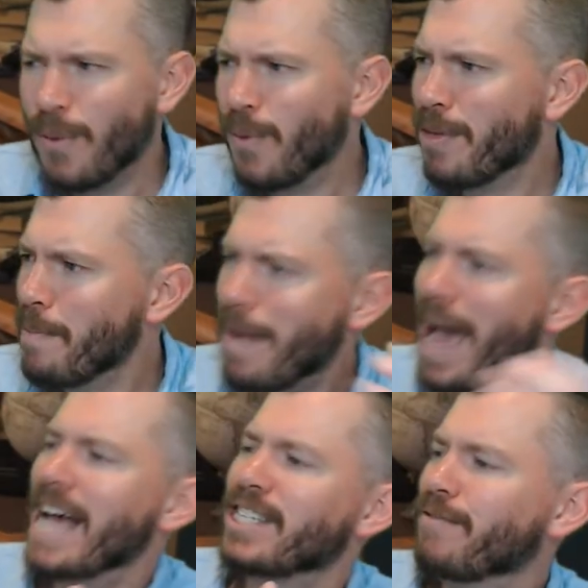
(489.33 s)
with
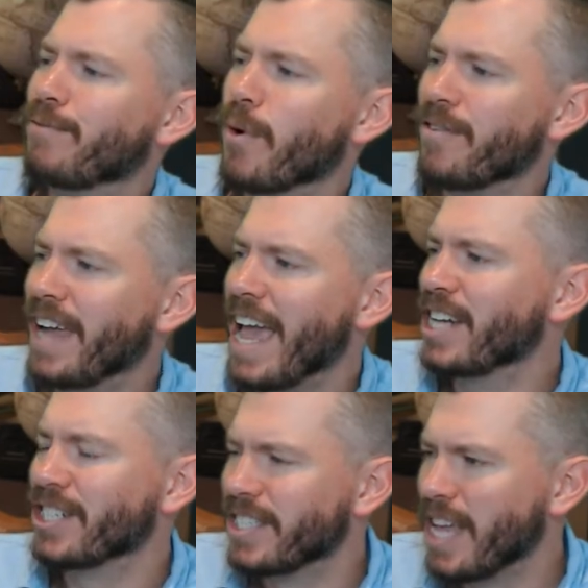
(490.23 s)
massive
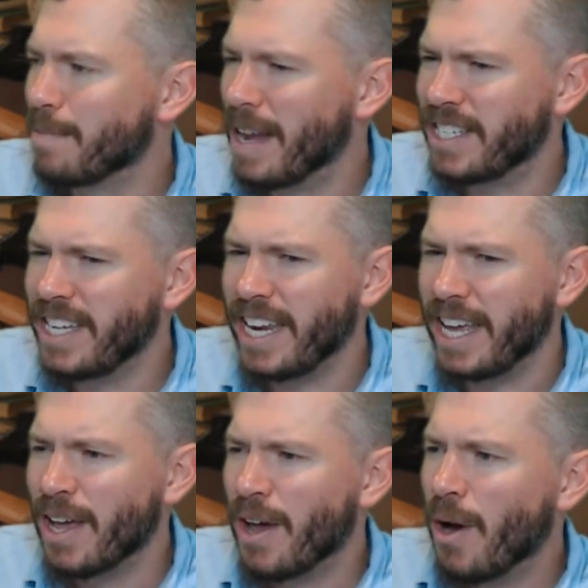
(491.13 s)
fortifications like
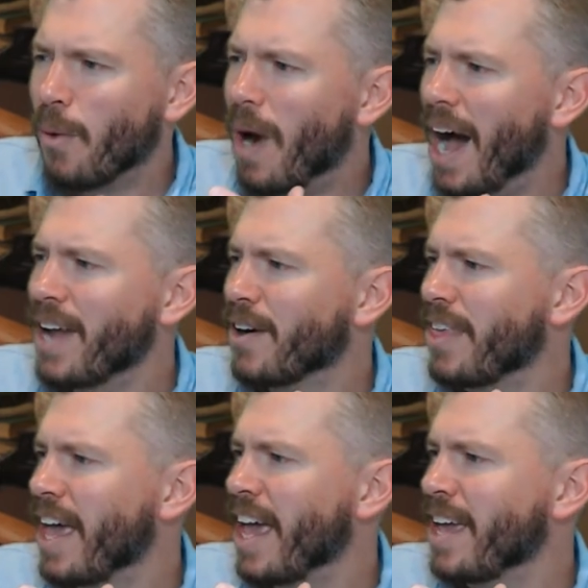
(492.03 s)
Mycenae, why are
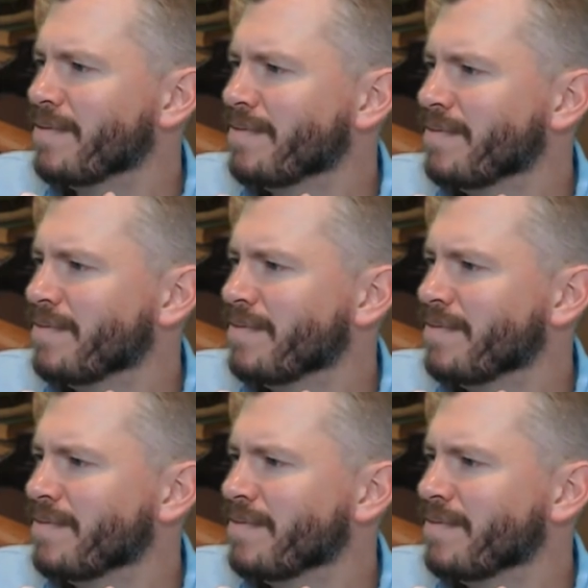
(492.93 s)
they